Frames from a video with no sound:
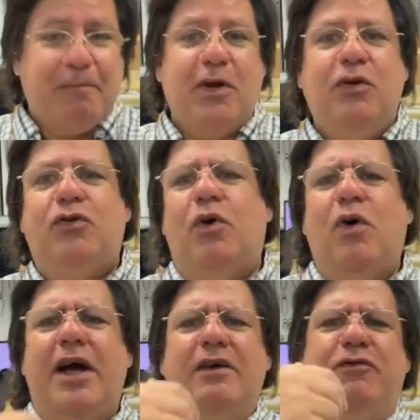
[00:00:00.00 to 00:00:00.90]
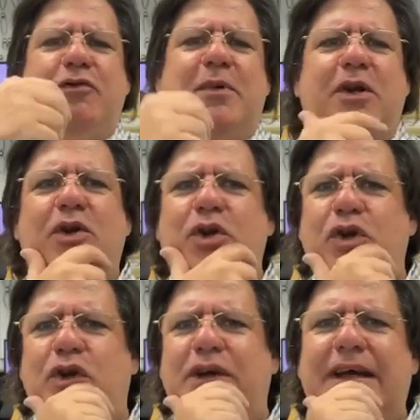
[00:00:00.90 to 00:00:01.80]
So if you've been
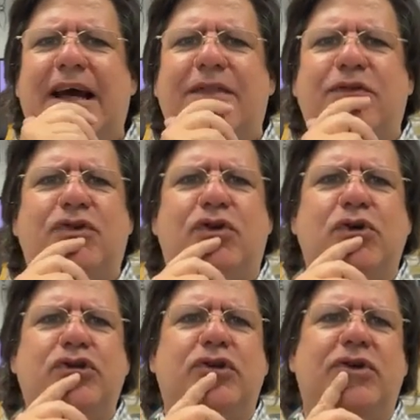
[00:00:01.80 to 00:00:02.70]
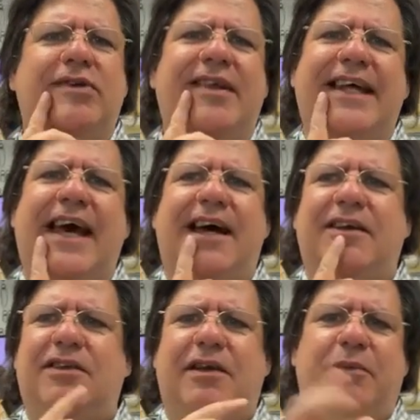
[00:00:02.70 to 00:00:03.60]
looking at the socials and the
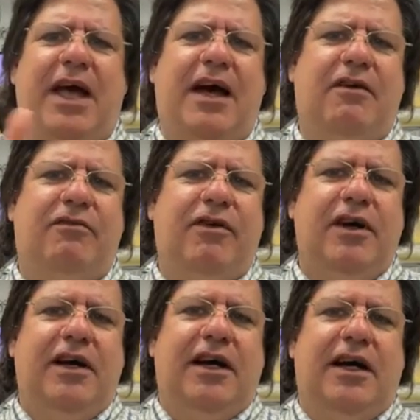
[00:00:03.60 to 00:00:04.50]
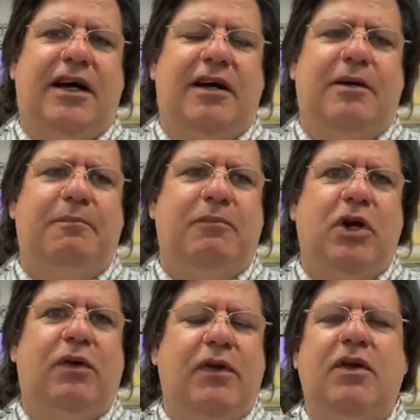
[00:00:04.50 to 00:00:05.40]
ads that we have,
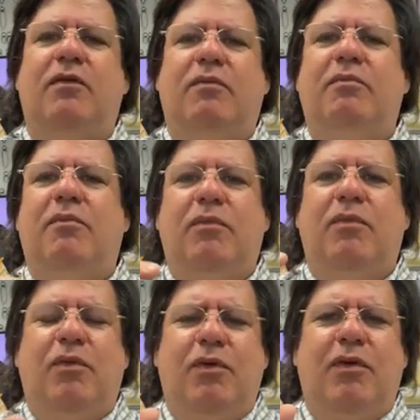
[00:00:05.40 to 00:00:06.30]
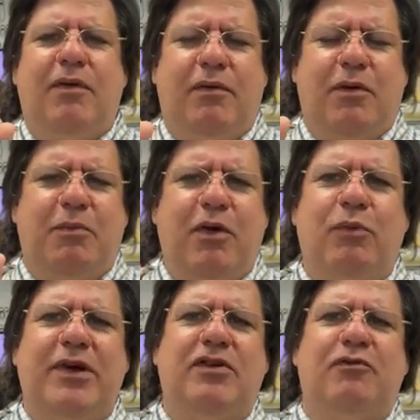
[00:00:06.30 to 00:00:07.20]
the
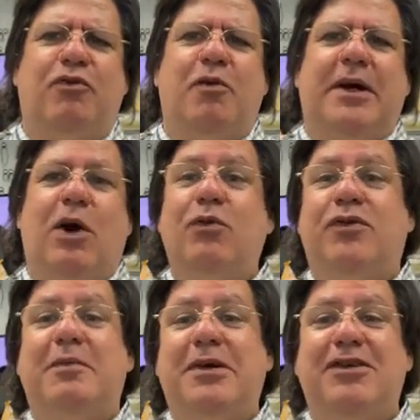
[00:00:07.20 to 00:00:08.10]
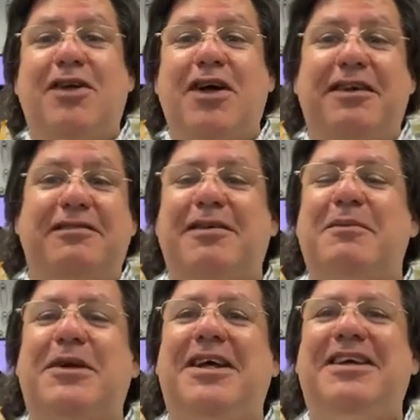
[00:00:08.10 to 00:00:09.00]
recent format. Oh, somebody's on.
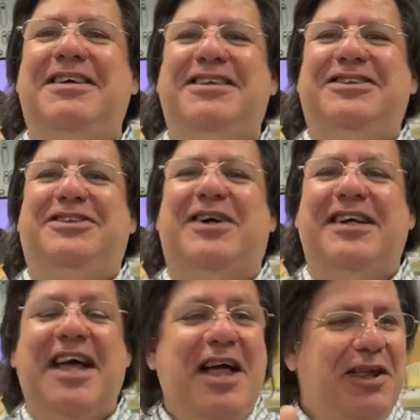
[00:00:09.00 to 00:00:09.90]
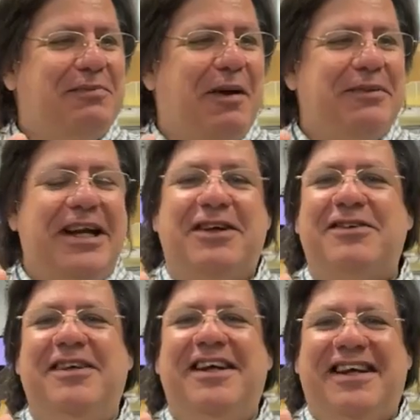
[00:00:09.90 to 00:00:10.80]
Somebody joined. It's probably Nelson.
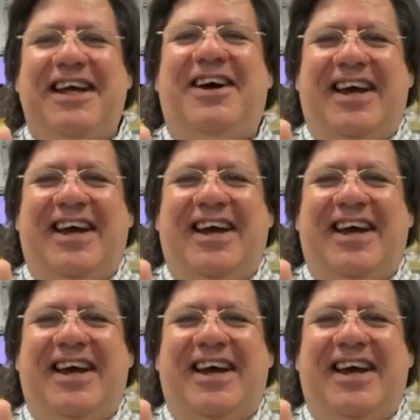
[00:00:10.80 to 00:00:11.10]
Okay.